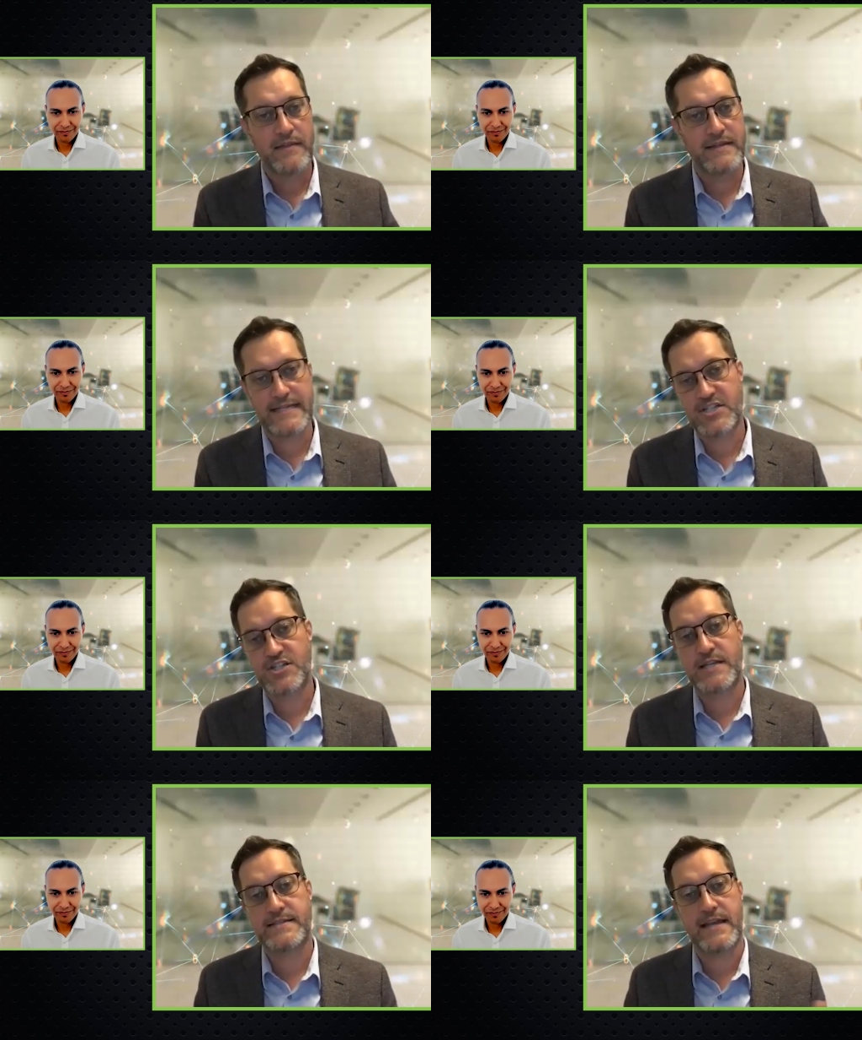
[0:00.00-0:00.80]
Speaker 1: the
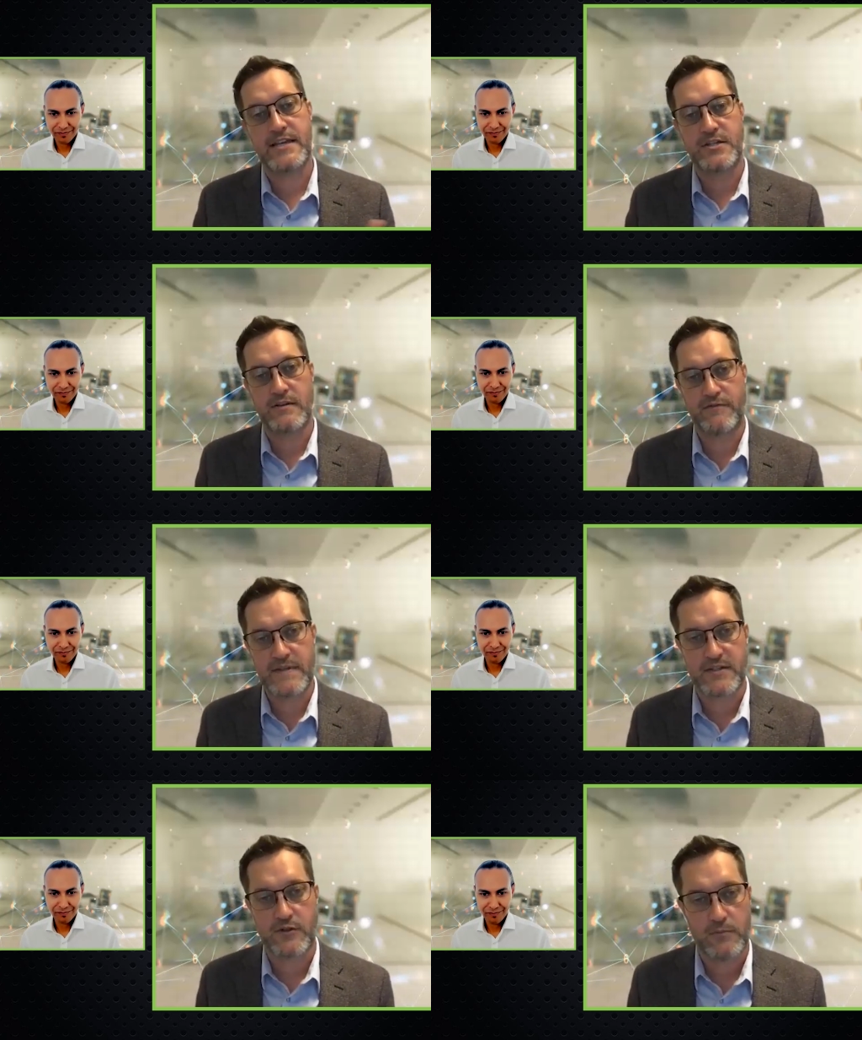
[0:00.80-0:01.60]
digitization of
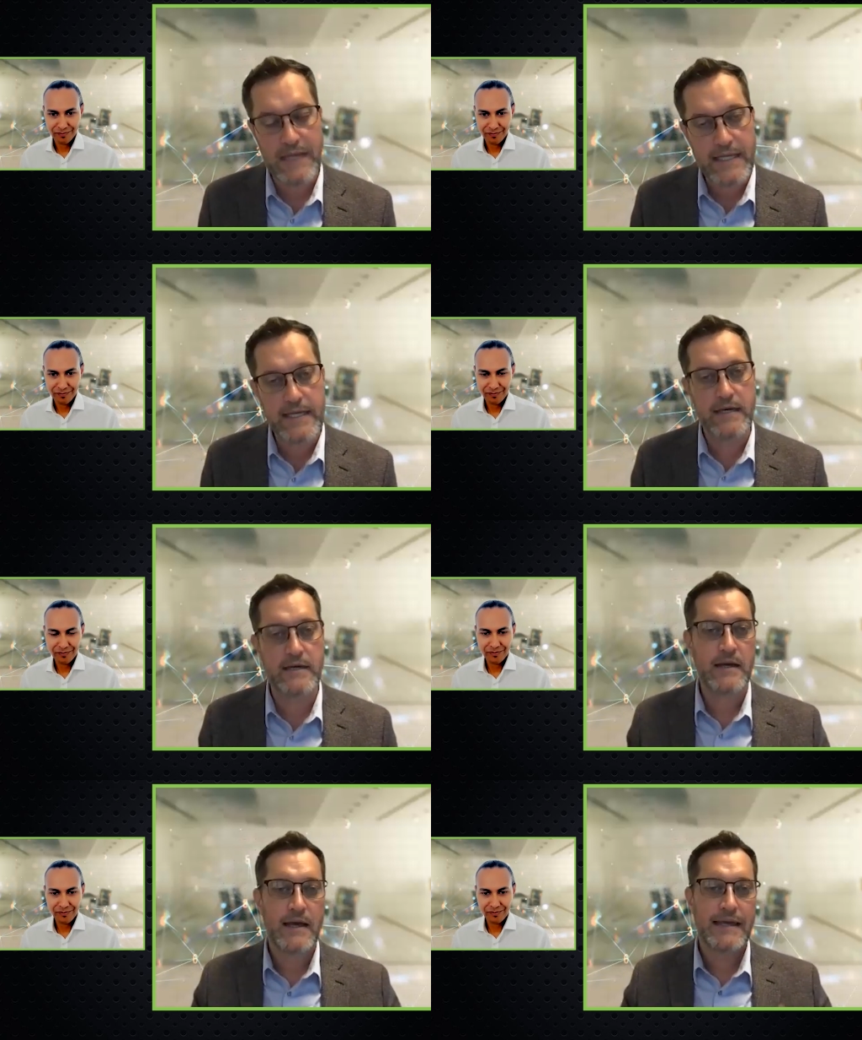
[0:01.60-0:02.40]
physical
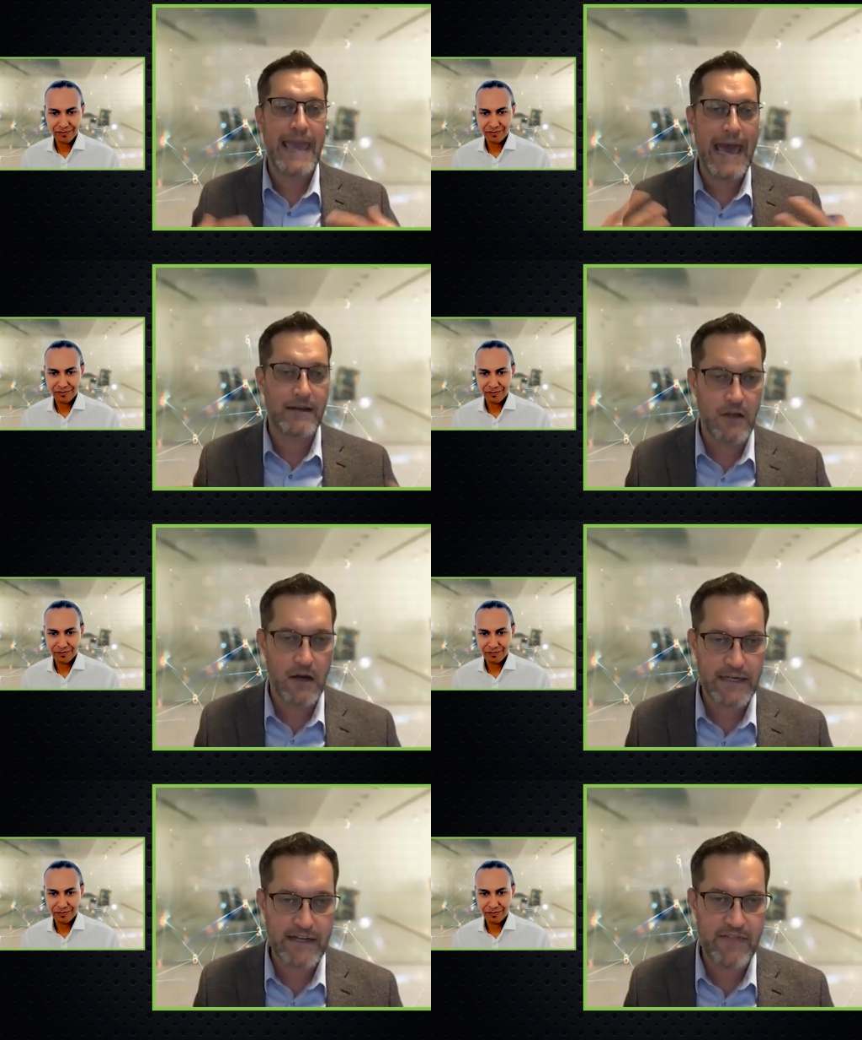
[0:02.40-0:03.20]
media,
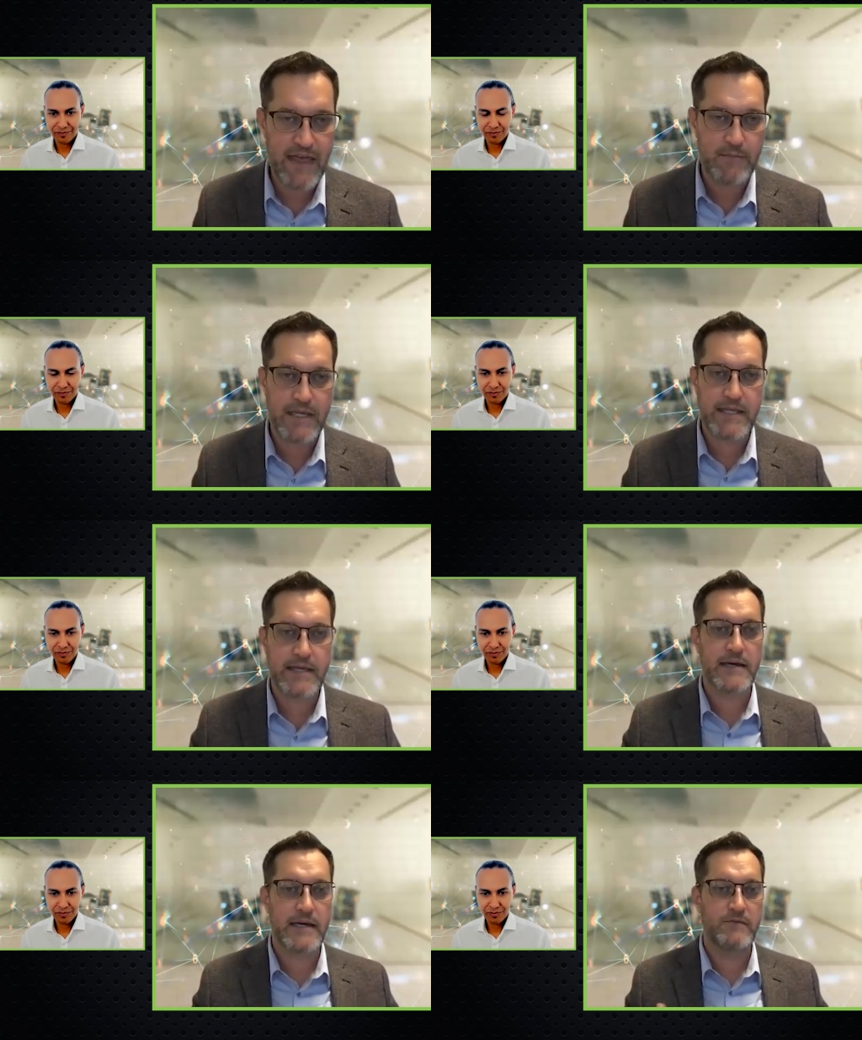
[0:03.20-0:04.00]
cataloging of that
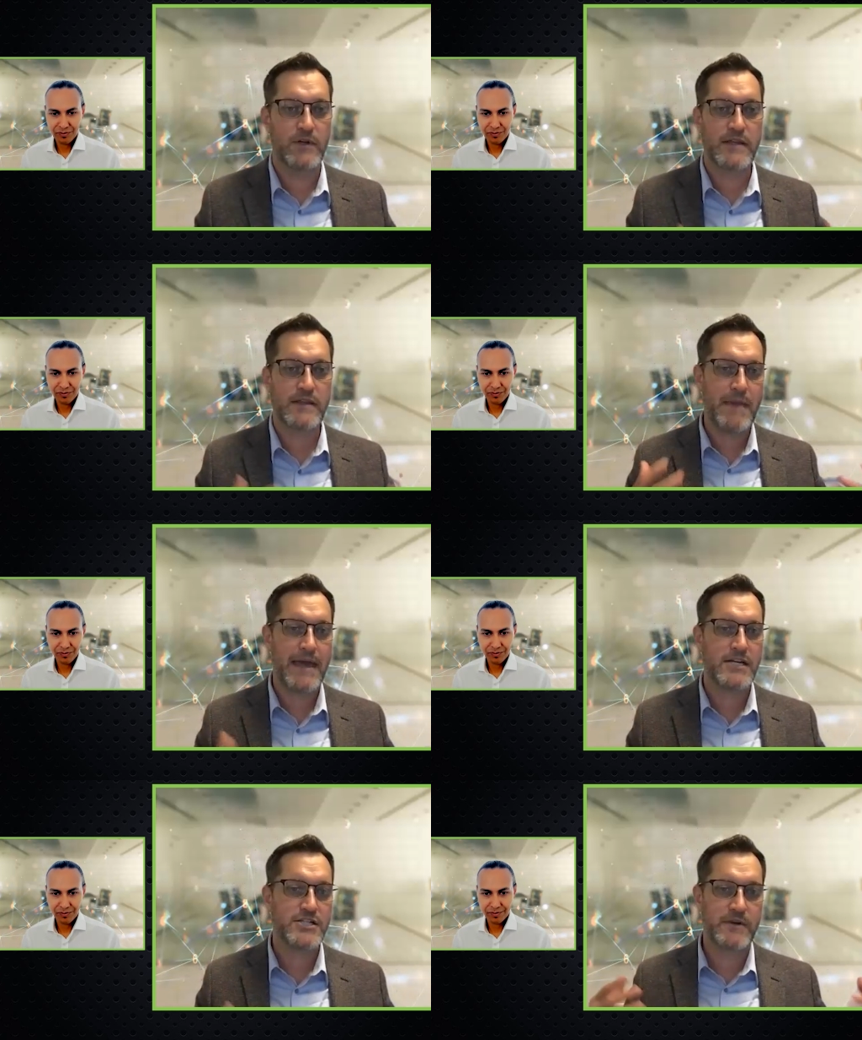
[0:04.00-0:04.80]
media, and really the
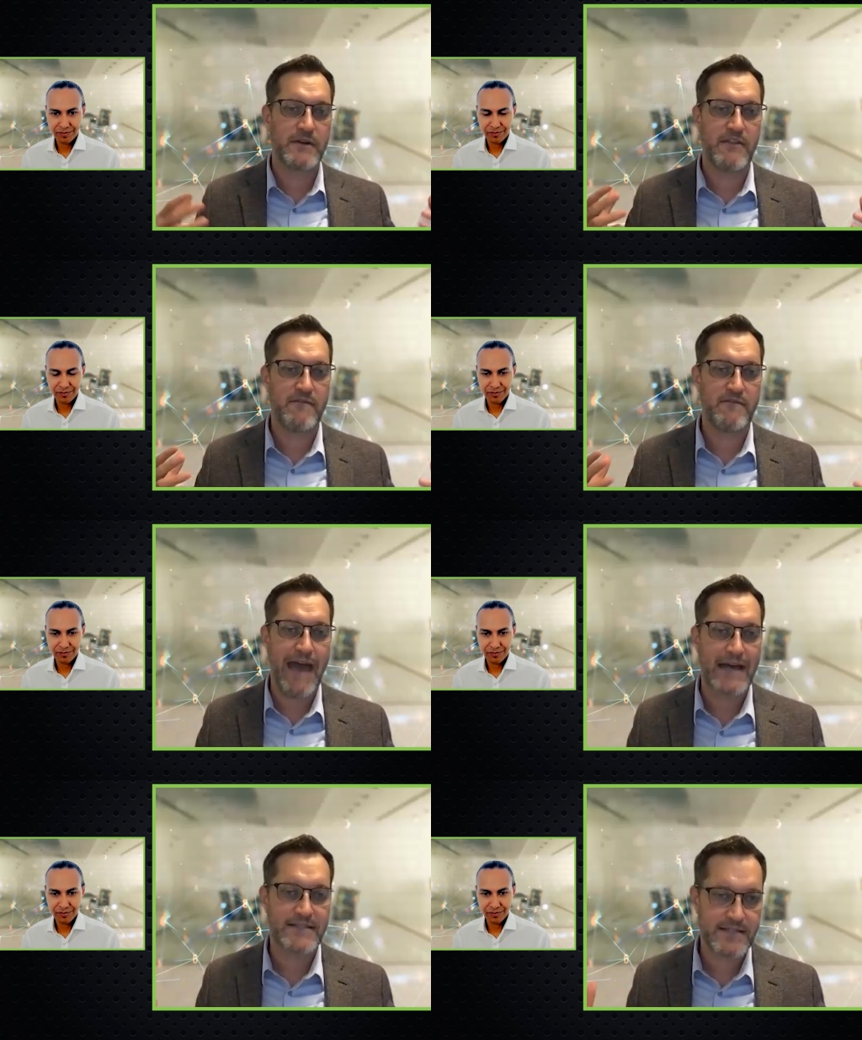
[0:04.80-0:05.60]
management of the
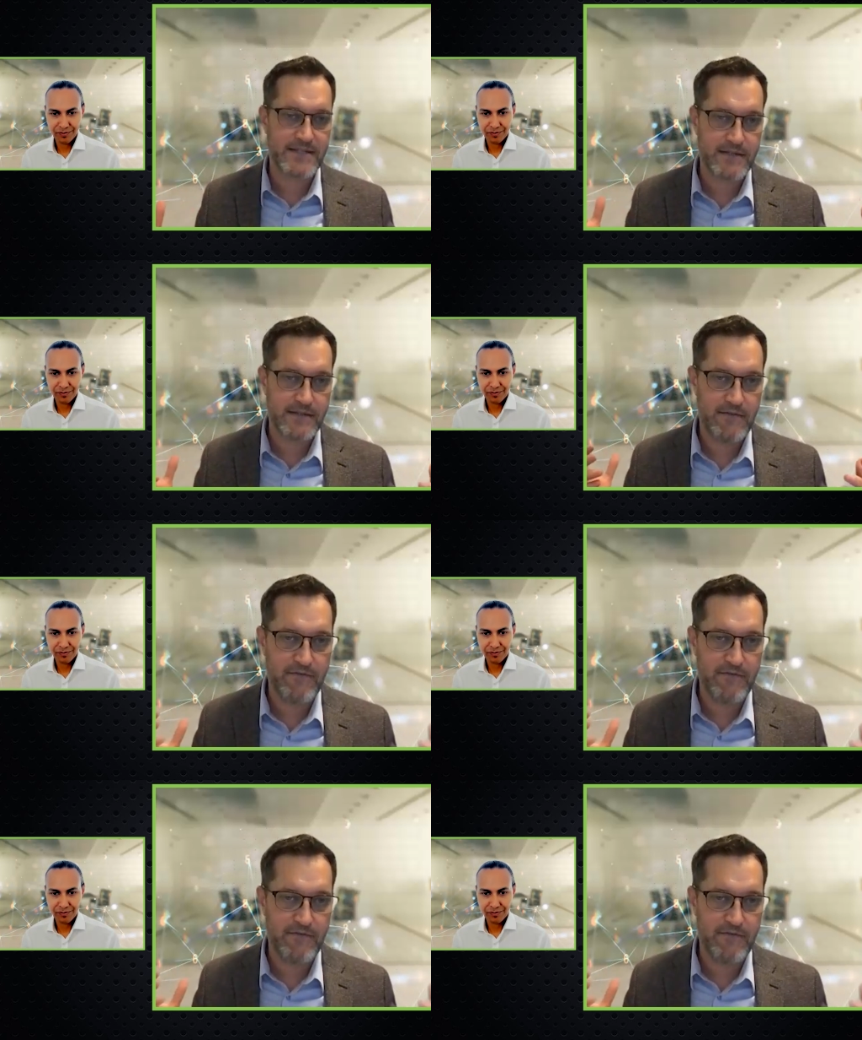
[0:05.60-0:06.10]
vast,